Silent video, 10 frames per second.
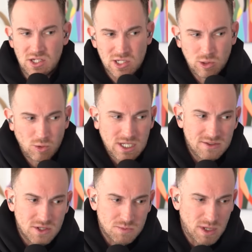looked
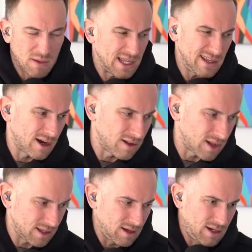unders. But I mean,
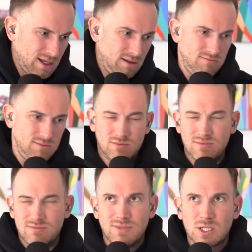
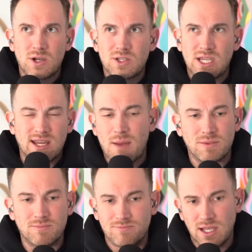I suppose it can happen.
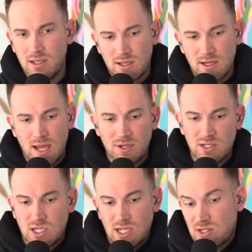It can happen. It's
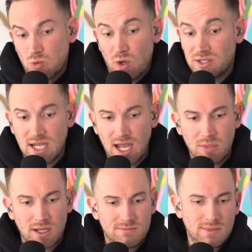just one day,
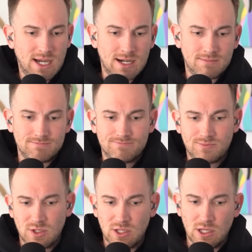but
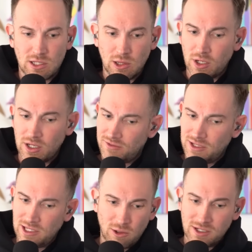you're
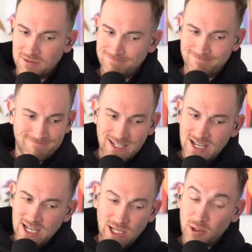looking
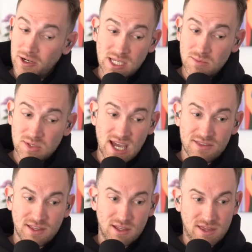at Tim South and
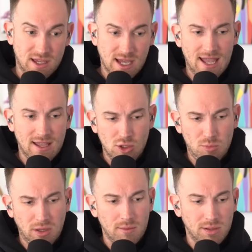you think, hey, can you
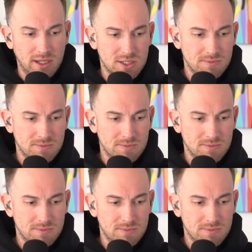play, please?